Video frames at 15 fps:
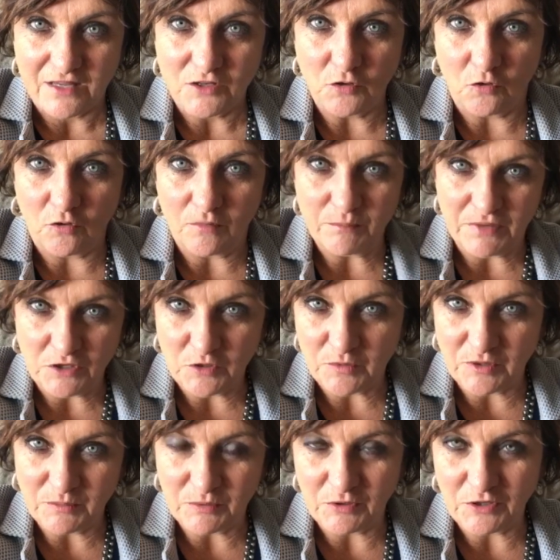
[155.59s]
Your, but you
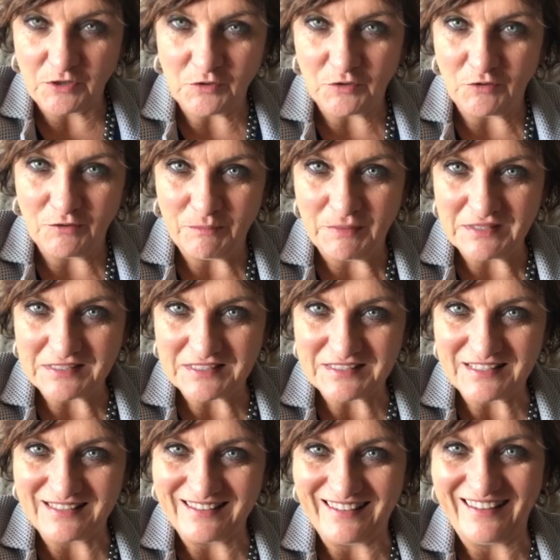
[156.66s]
can put your
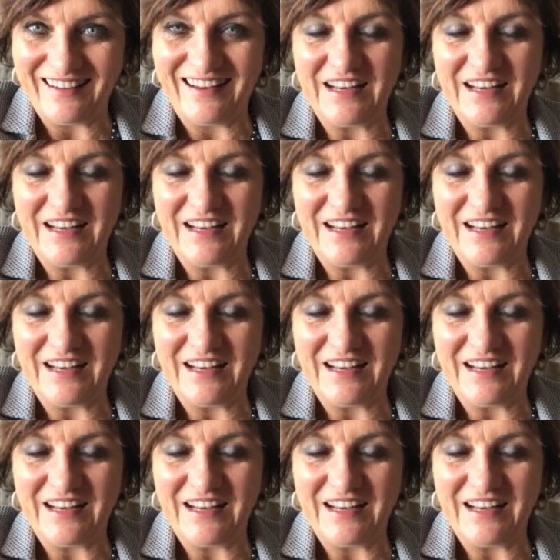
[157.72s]
business in there.